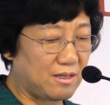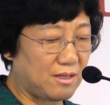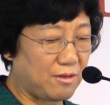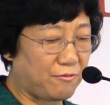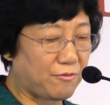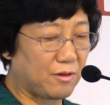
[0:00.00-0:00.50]

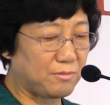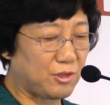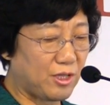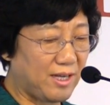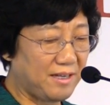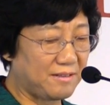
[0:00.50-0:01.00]
from
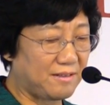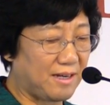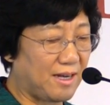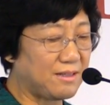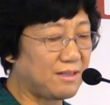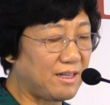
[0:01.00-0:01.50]
China
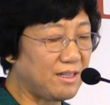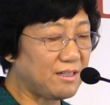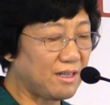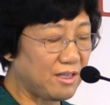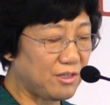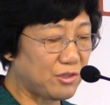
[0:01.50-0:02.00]
and
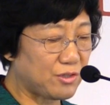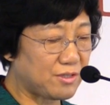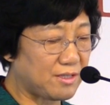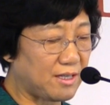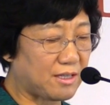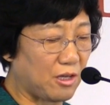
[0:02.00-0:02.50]
lead
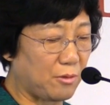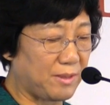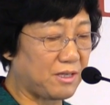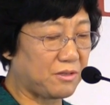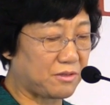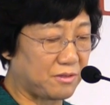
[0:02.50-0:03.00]
Asia's
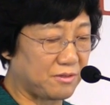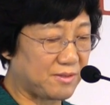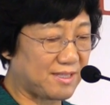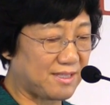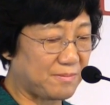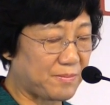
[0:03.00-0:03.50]
economic
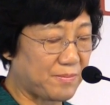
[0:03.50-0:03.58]
growth.